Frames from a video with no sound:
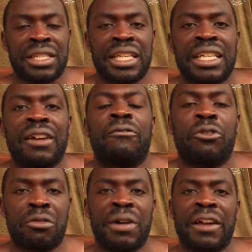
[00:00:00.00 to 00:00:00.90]
getting a
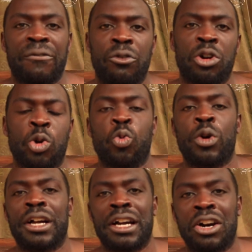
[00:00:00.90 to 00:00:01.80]
4x4
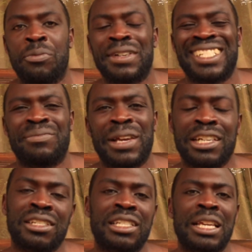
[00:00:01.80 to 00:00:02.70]
will help,
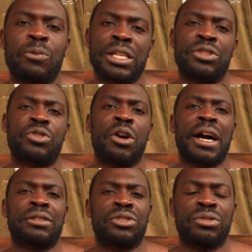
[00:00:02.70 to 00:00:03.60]
especially when you go
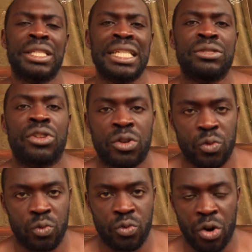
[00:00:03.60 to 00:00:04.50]
out to the dirt
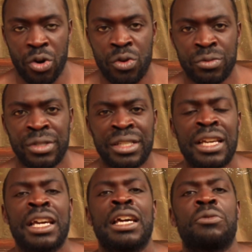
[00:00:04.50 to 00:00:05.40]
roads.
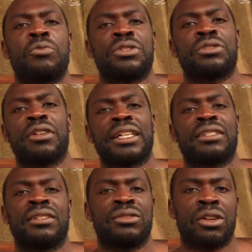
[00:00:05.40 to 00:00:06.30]
When you go out
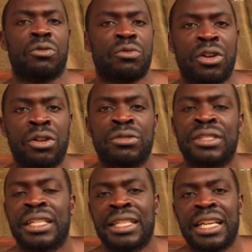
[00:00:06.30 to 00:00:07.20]
to the dirt roads,
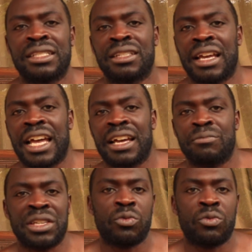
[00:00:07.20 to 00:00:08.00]
they tend to be